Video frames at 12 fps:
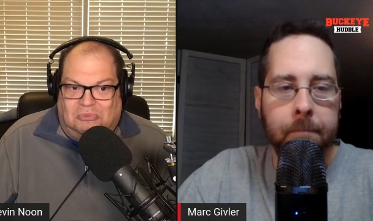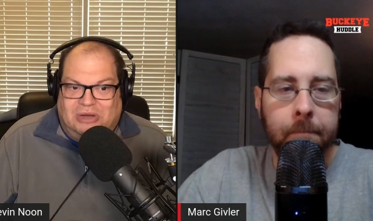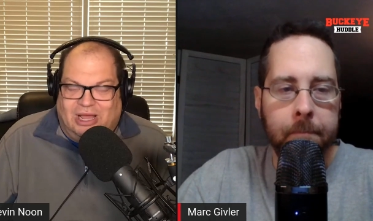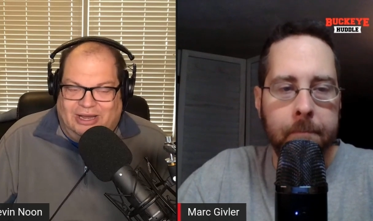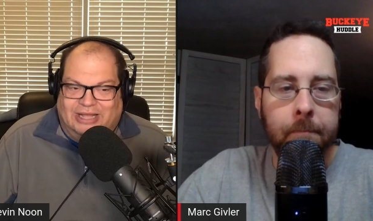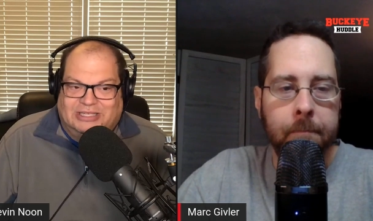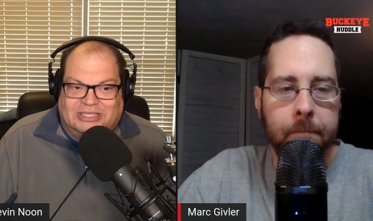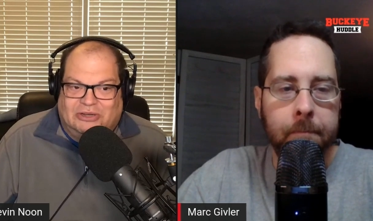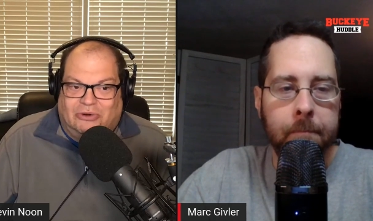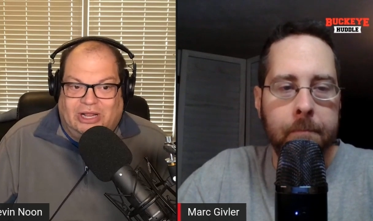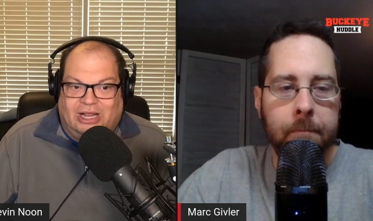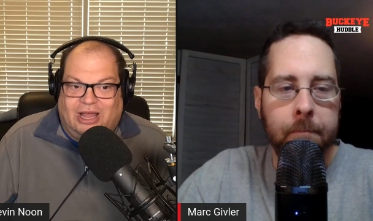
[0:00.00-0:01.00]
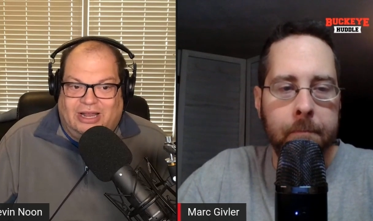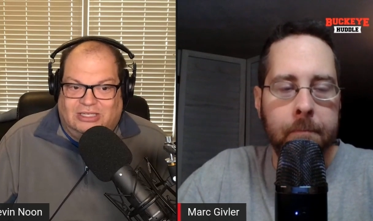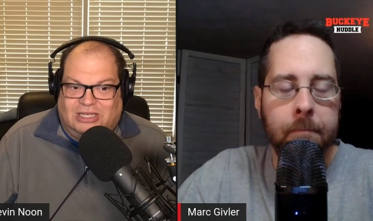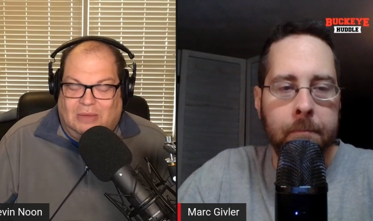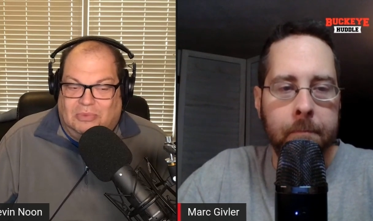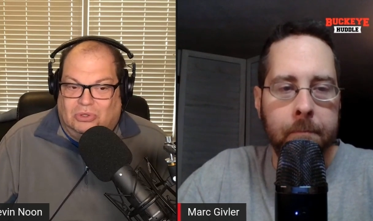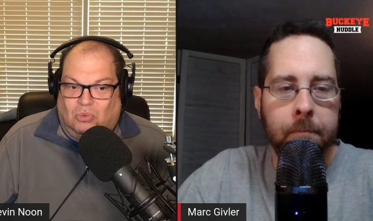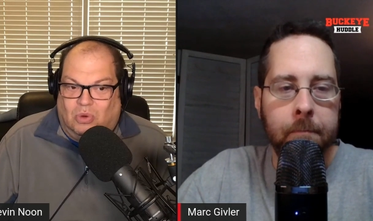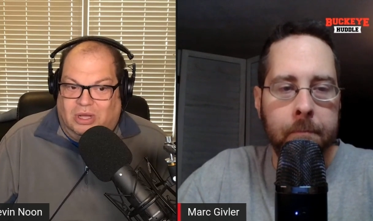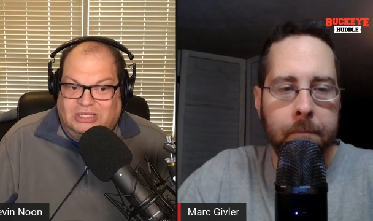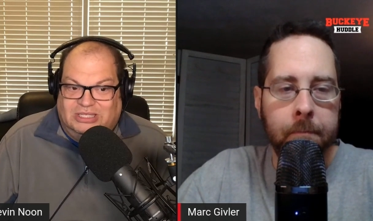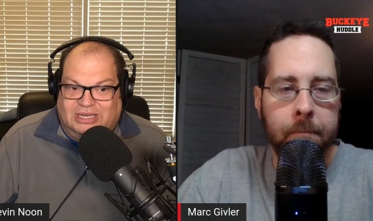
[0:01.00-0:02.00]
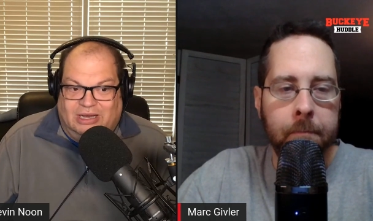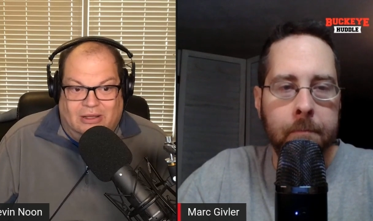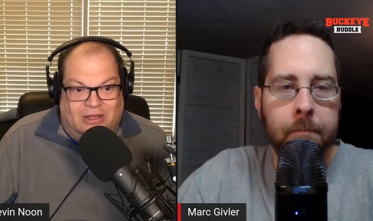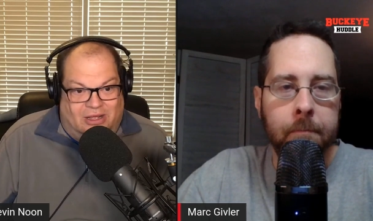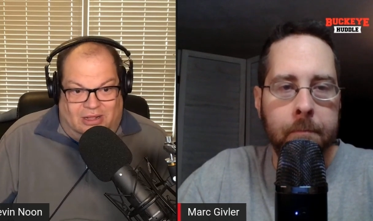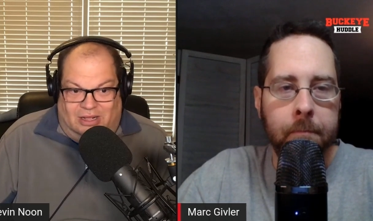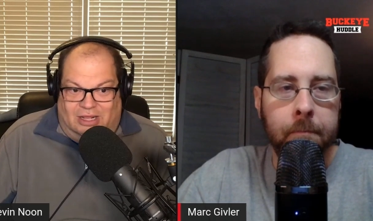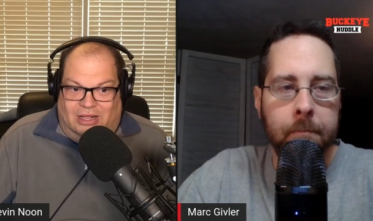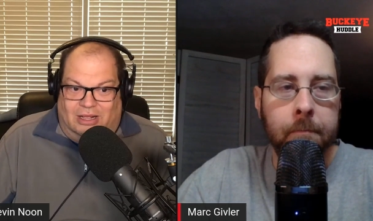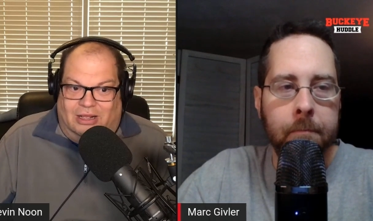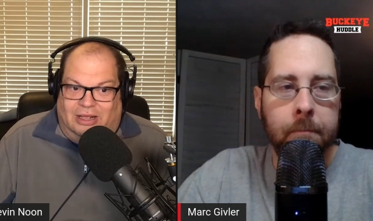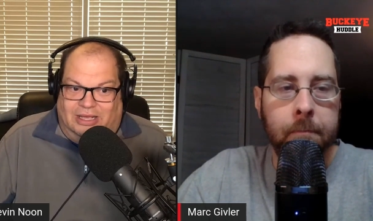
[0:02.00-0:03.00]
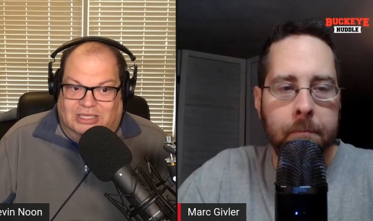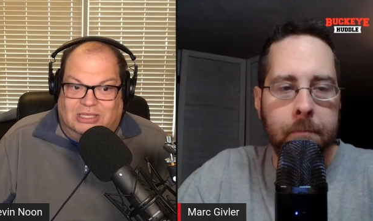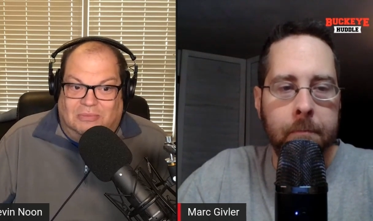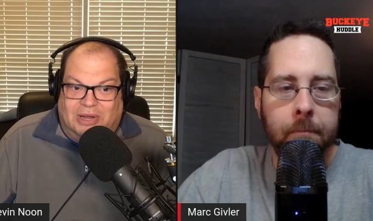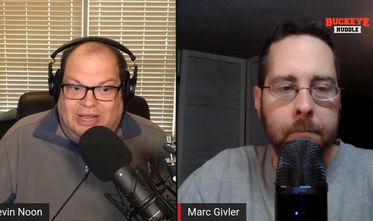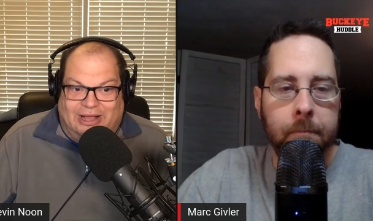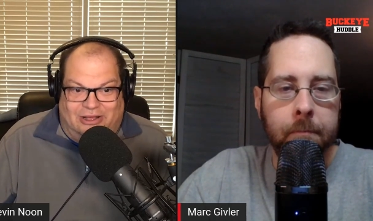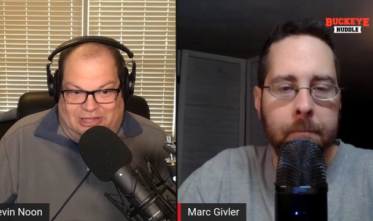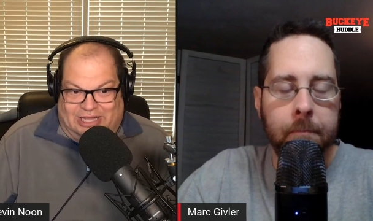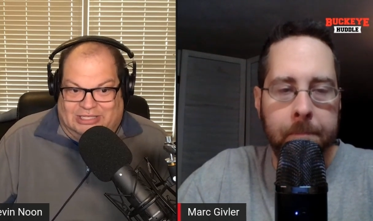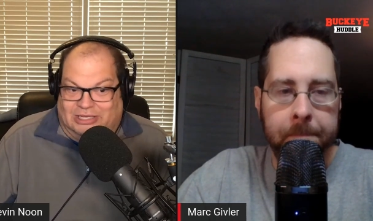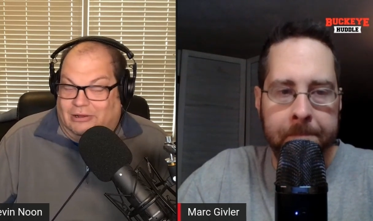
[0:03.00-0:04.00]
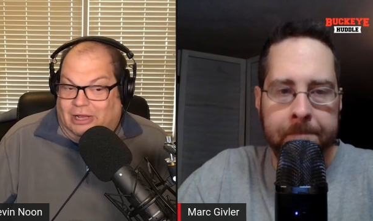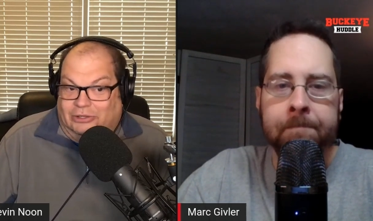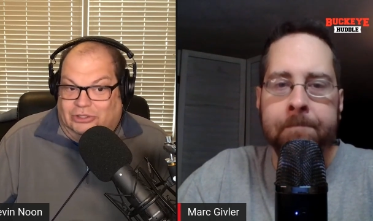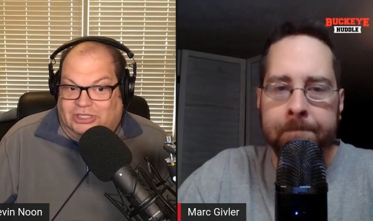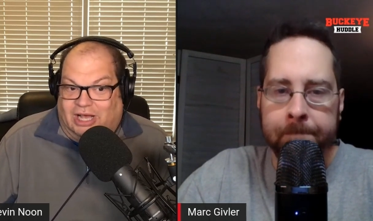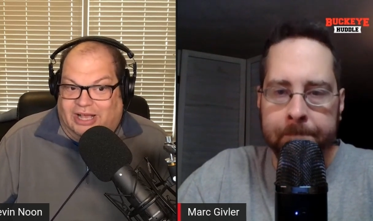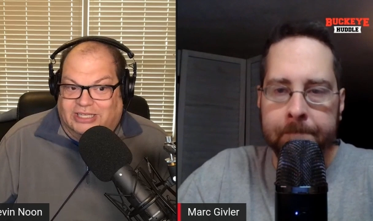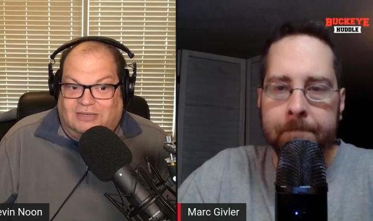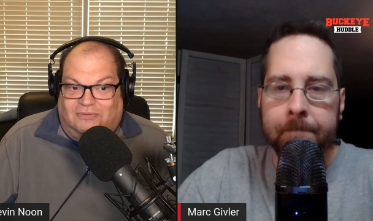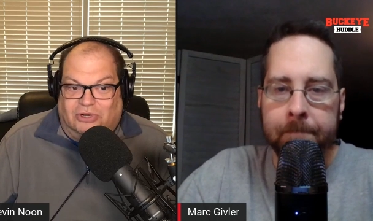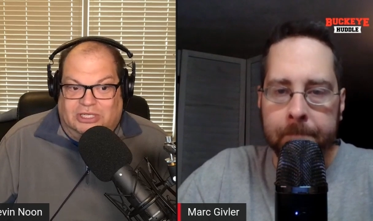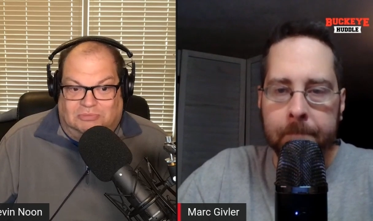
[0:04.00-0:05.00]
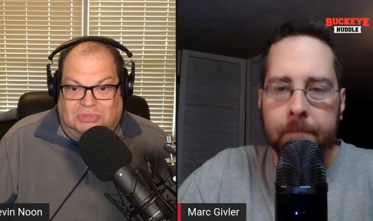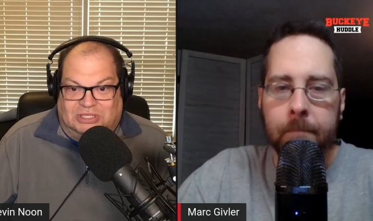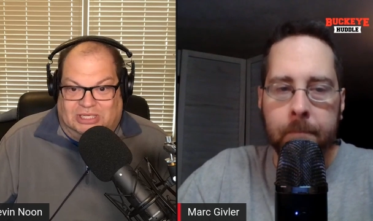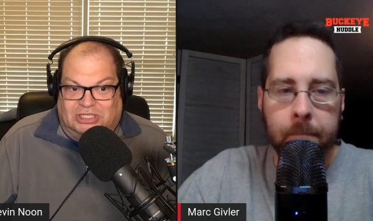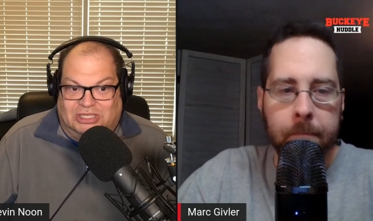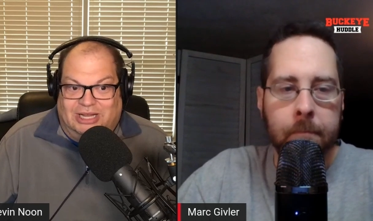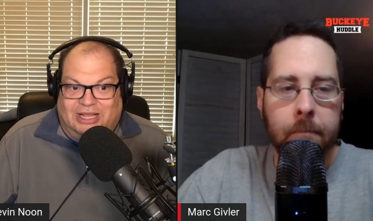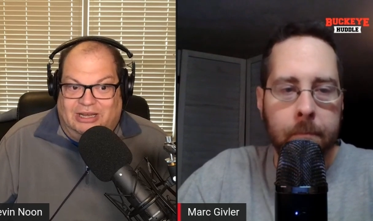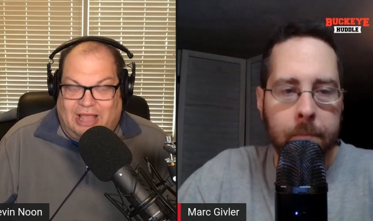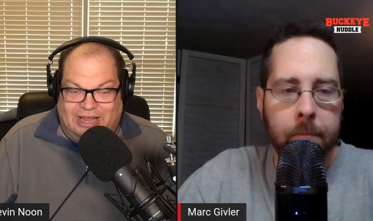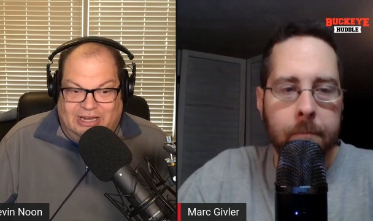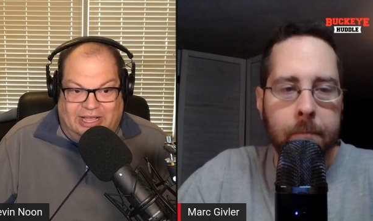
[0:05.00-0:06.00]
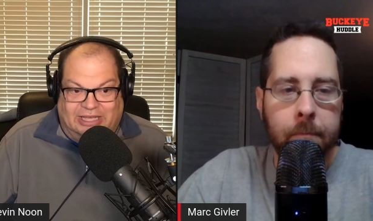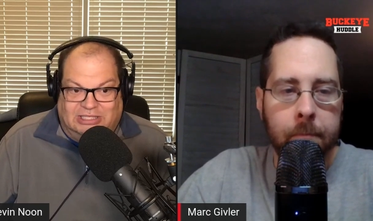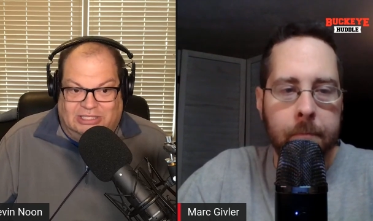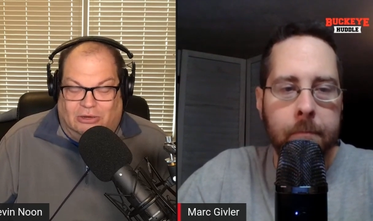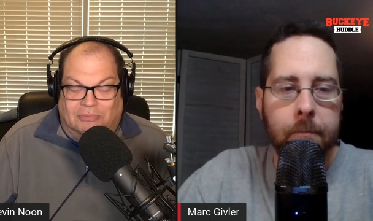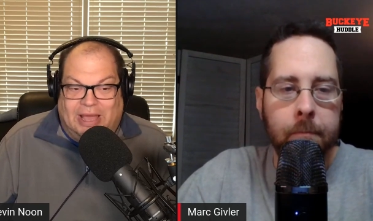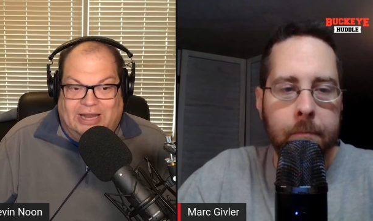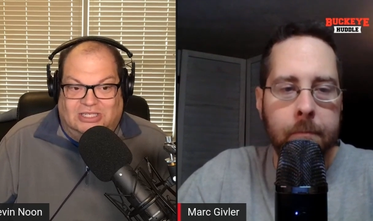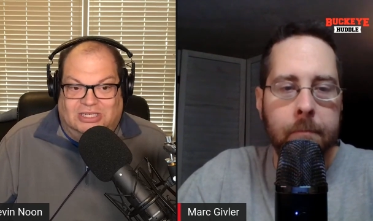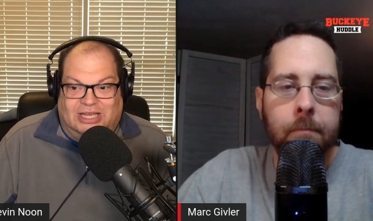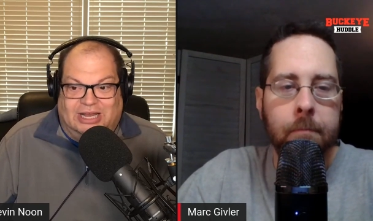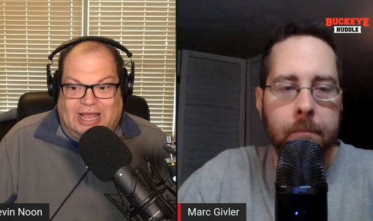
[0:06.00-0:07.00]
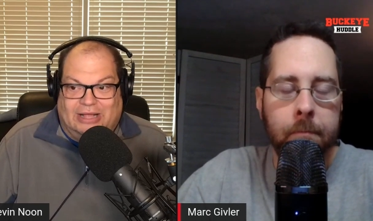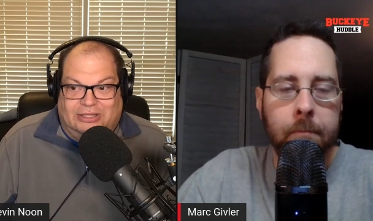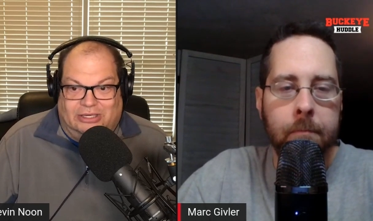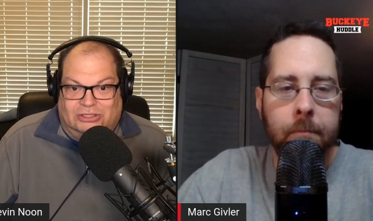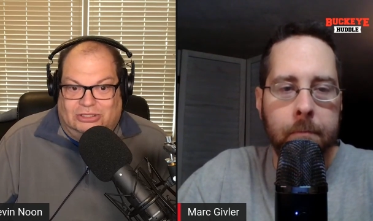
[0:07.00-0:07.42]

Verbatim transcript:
Speaker 1: not necessarily a lot of time with the ones, and he's somebody uh, that's undersized for his position, and and he still managed to get out there.